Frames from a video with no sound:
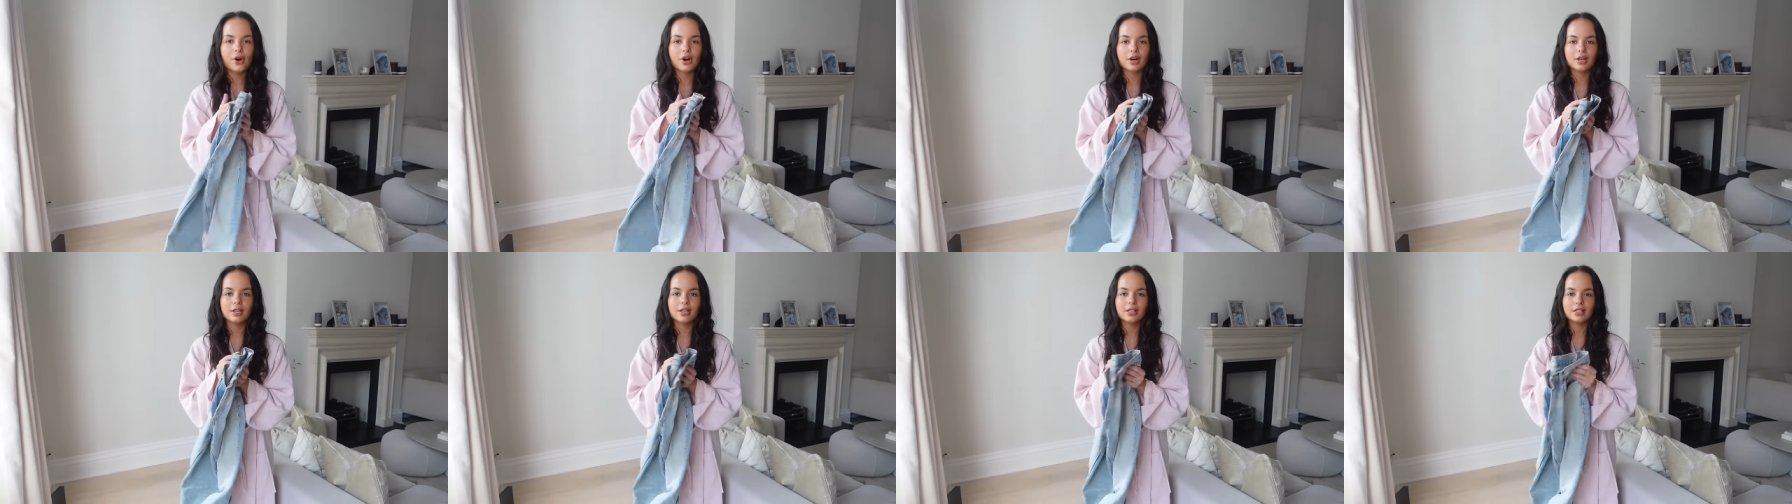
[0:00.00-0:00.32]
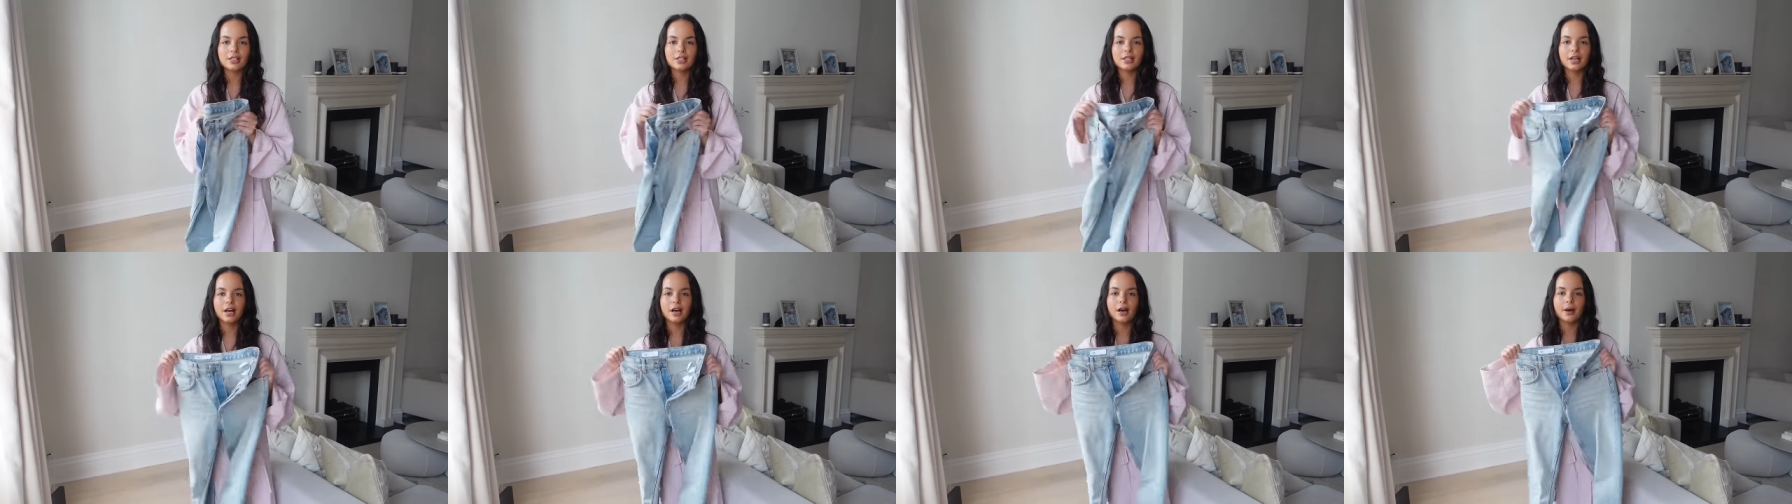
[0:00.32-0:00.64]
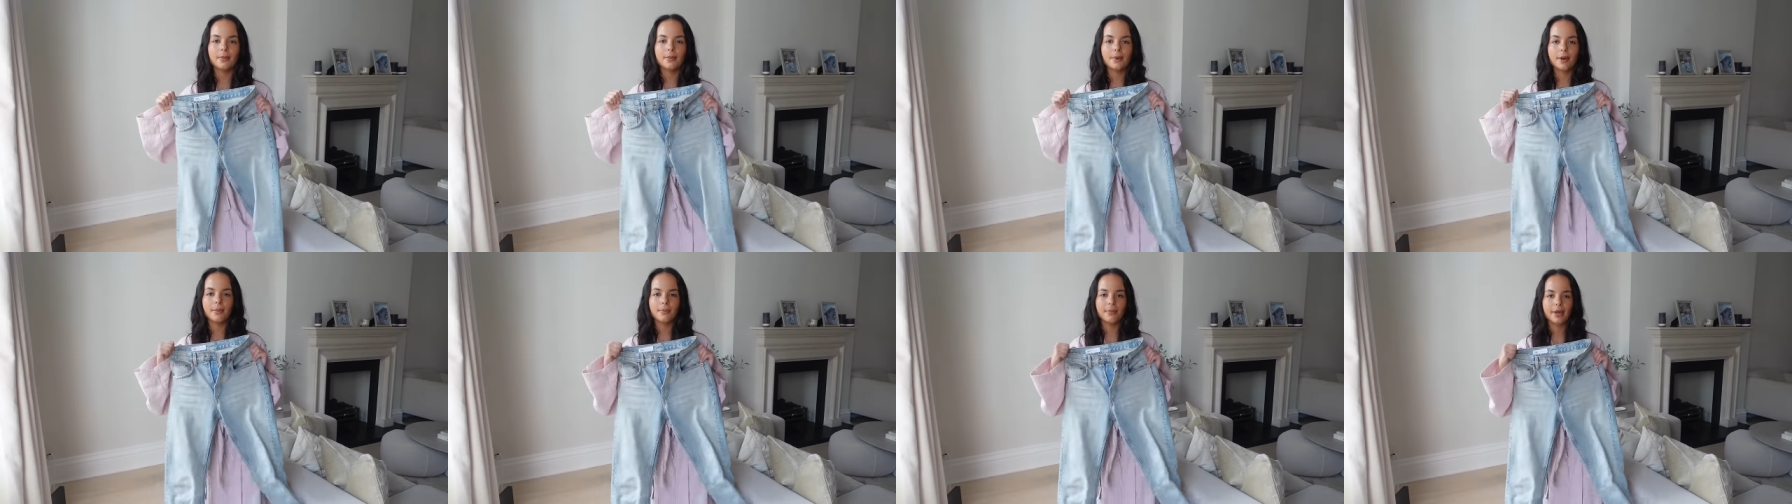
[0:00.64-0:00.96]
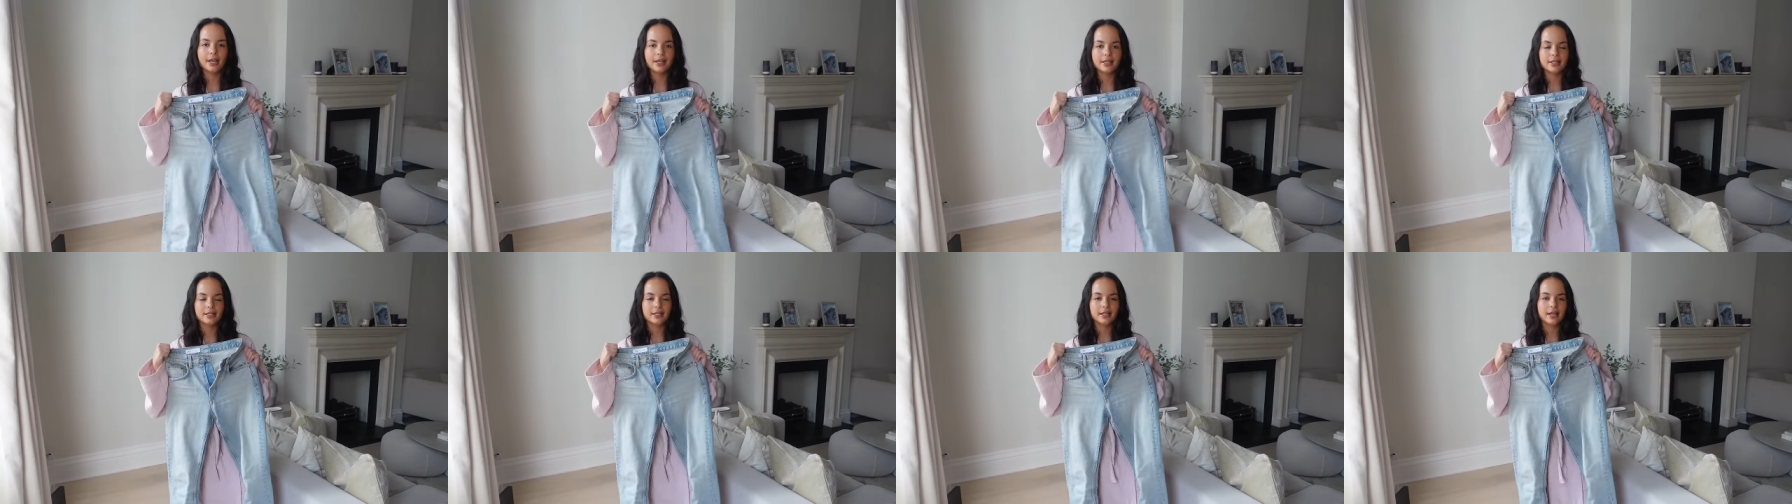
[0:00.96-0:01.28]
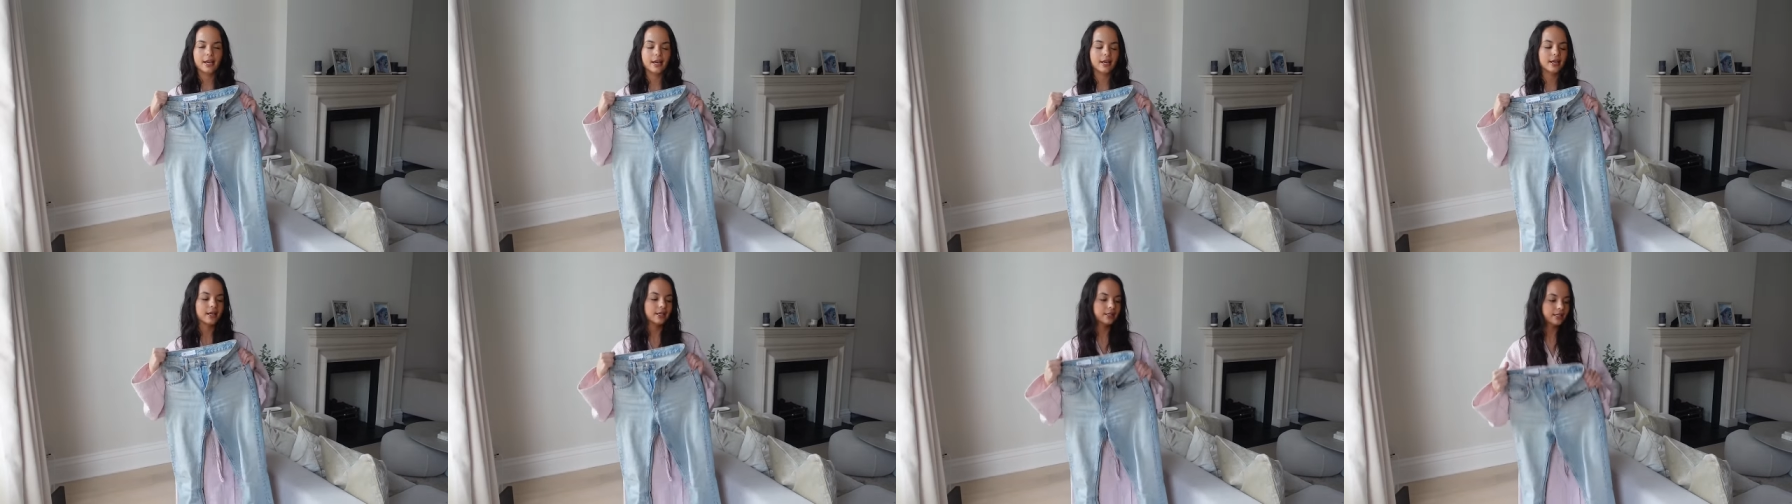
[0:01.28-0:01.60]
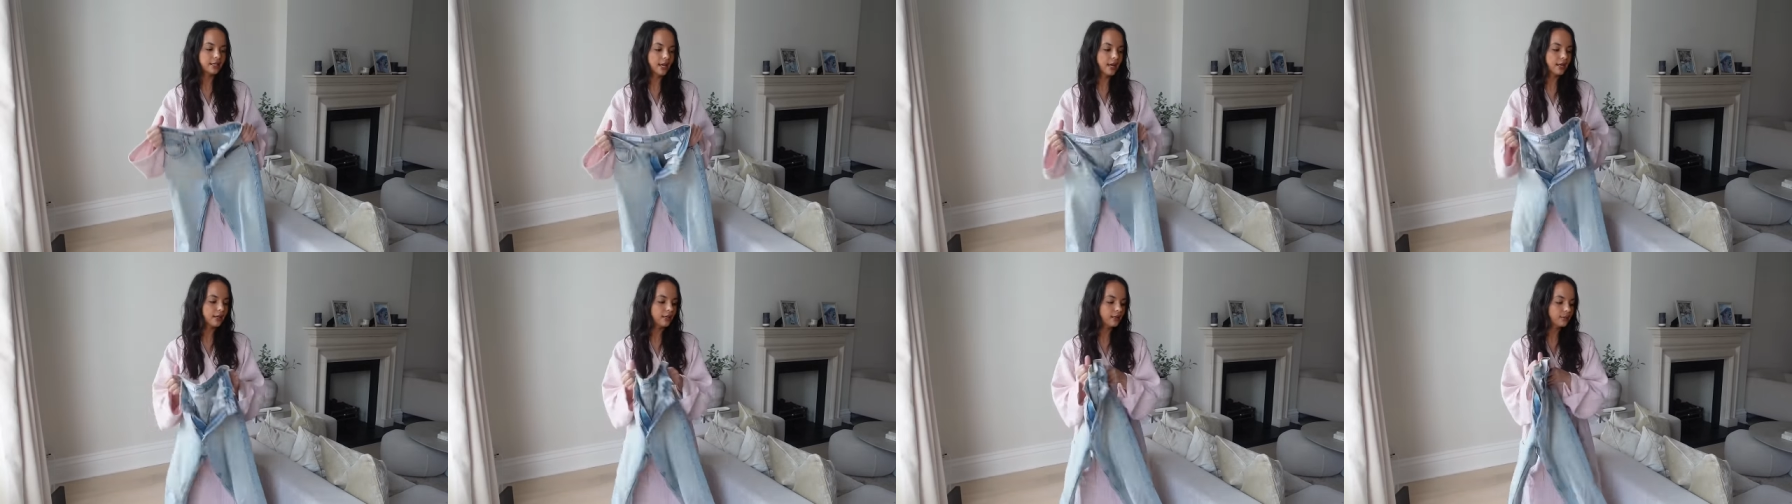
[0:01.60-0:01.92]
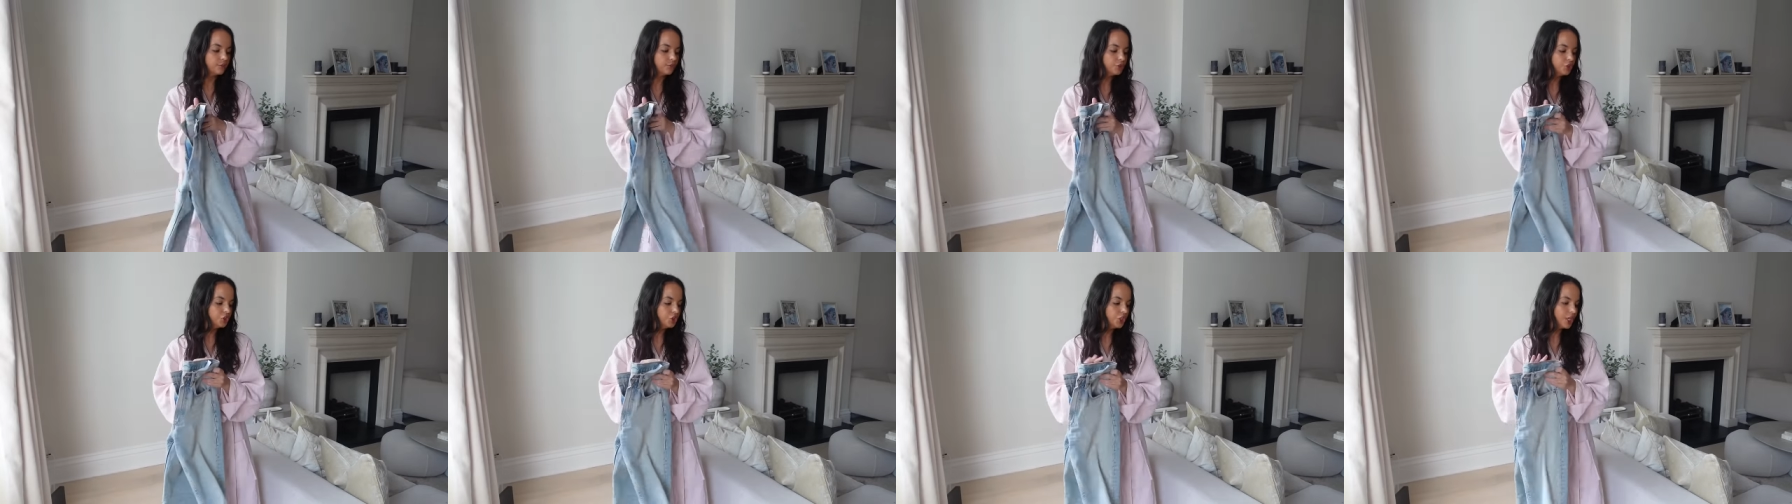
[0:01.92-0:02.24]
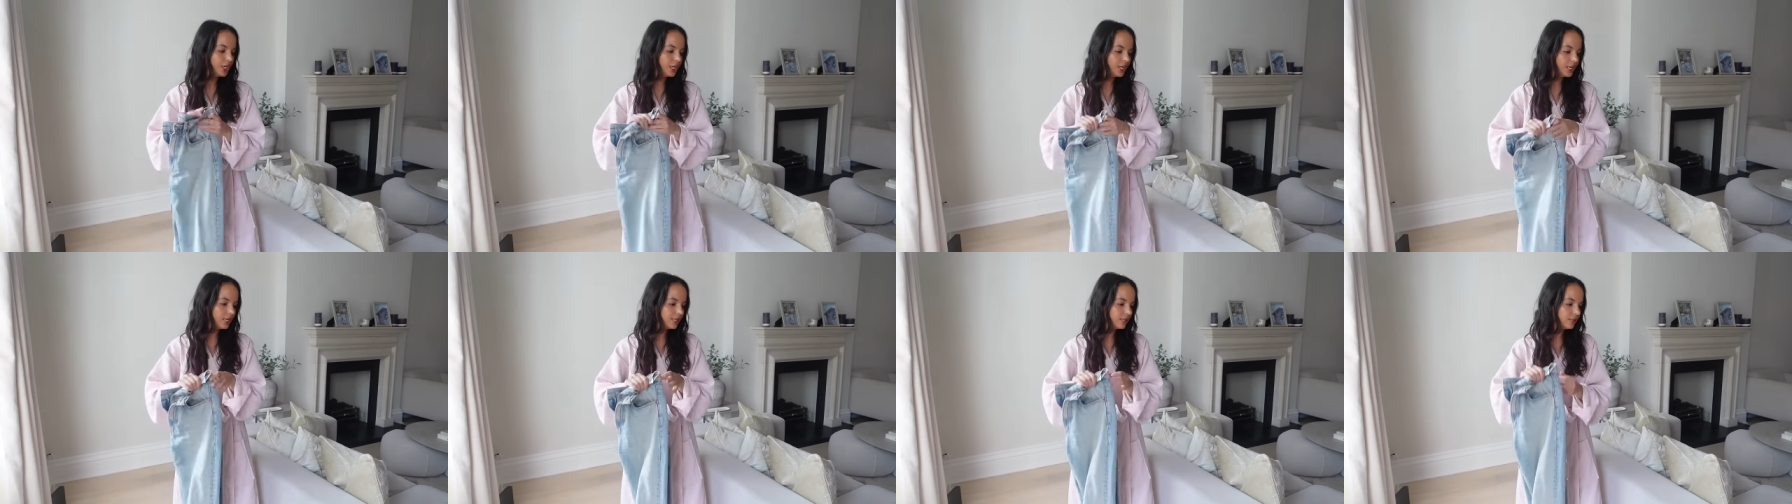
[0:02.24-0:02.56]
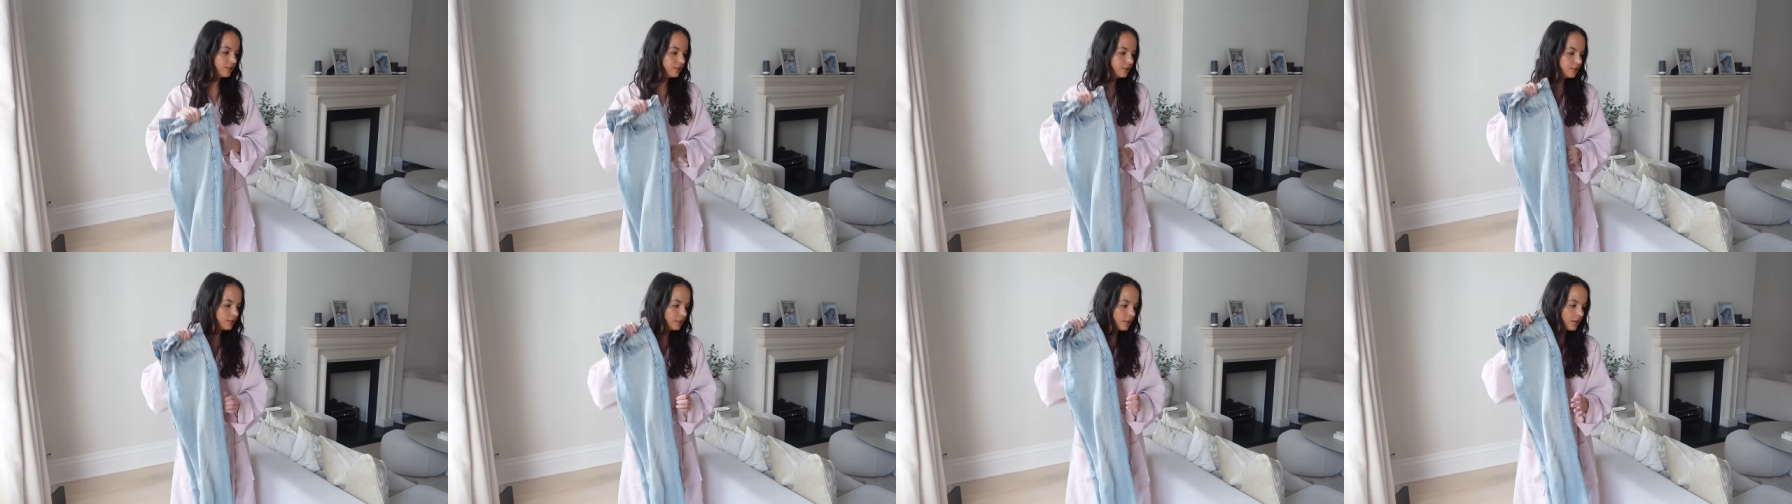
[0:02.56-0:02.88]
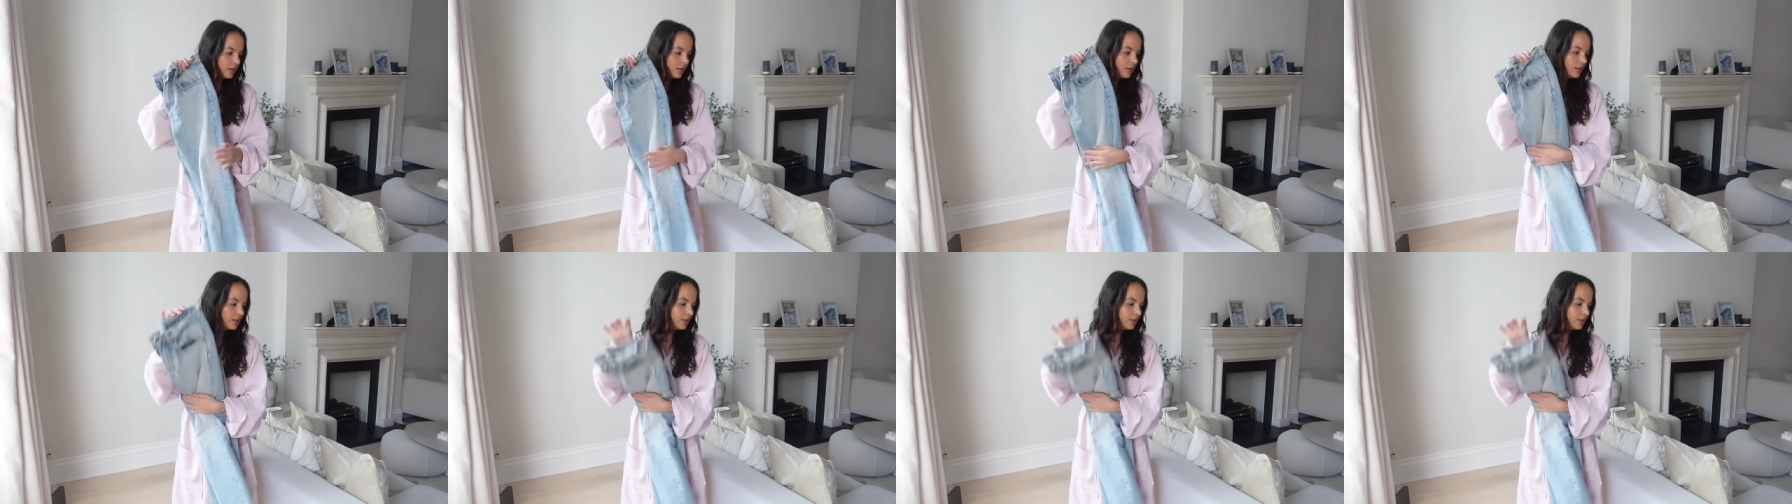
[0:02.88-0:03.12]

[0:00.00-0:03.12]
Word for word: on some basic denim jeans,